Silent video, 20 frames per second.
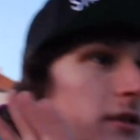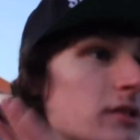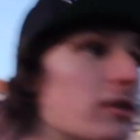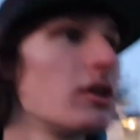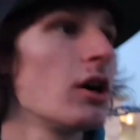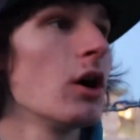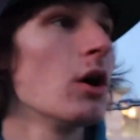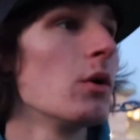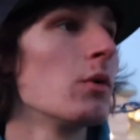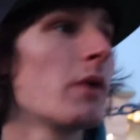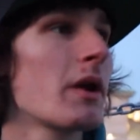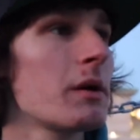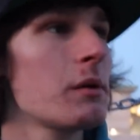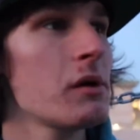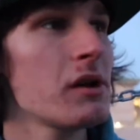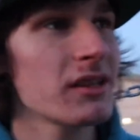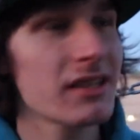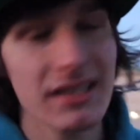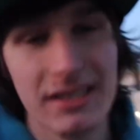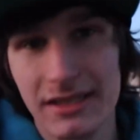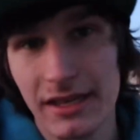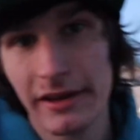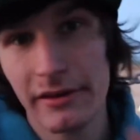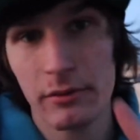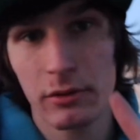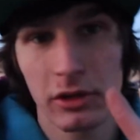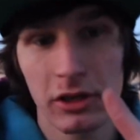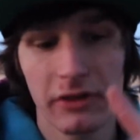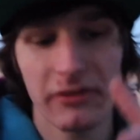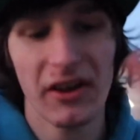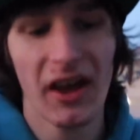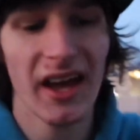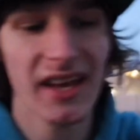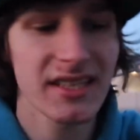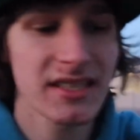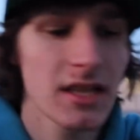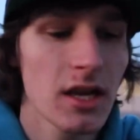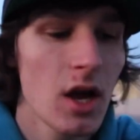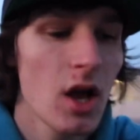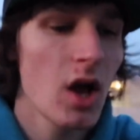So what I wanted to say really
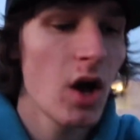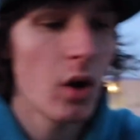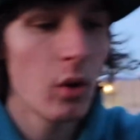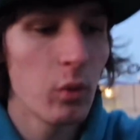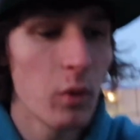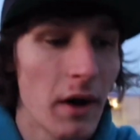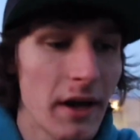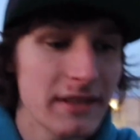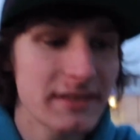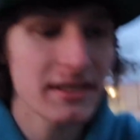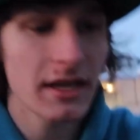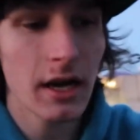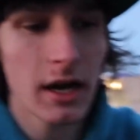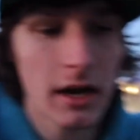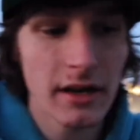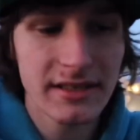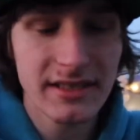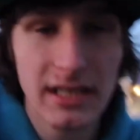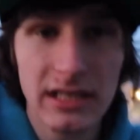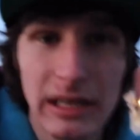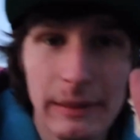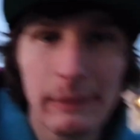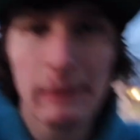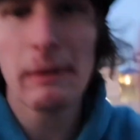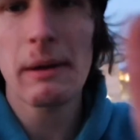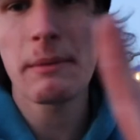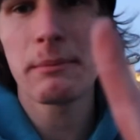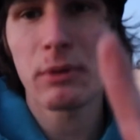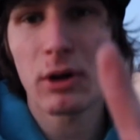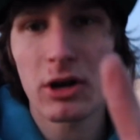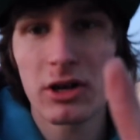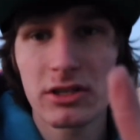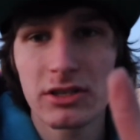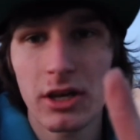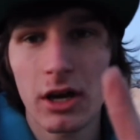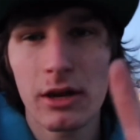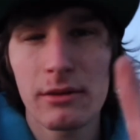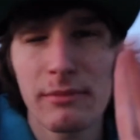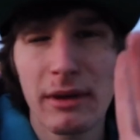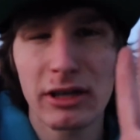fast was uh, since I put my bars
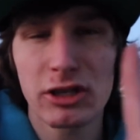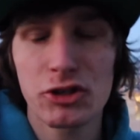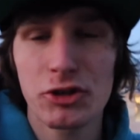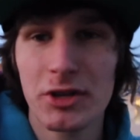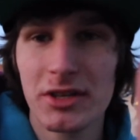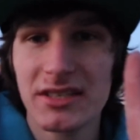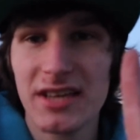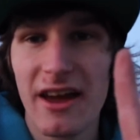on, my tricks